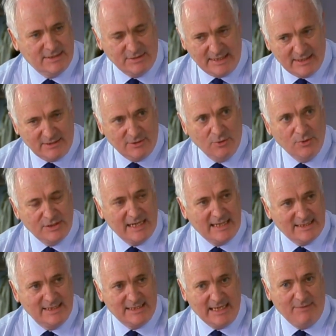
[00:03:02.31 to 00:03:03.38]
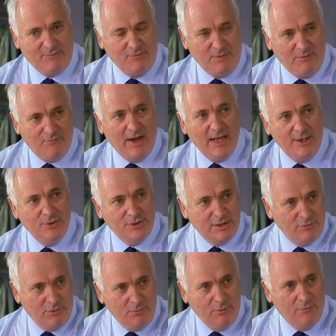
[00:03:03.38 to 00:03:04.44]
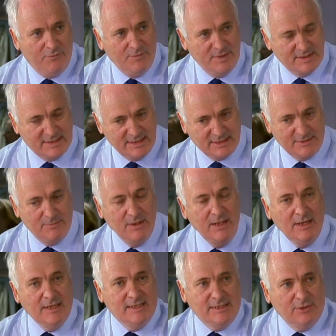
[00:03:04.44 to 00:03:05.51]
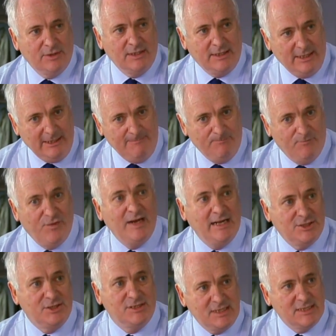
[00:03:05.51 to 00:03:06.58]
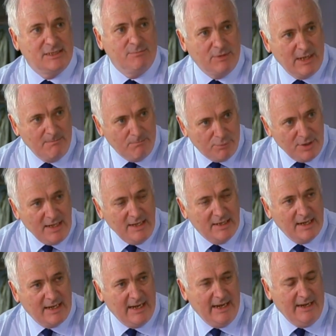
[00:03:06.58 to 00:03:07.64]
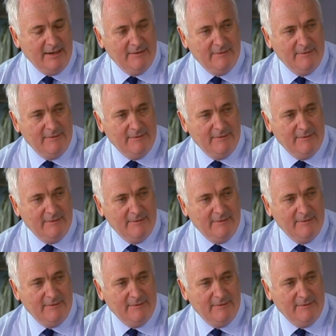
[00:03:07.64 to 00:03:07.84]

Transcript: That those assets have to be valued and removed from the system, so that the financial system can breathe again.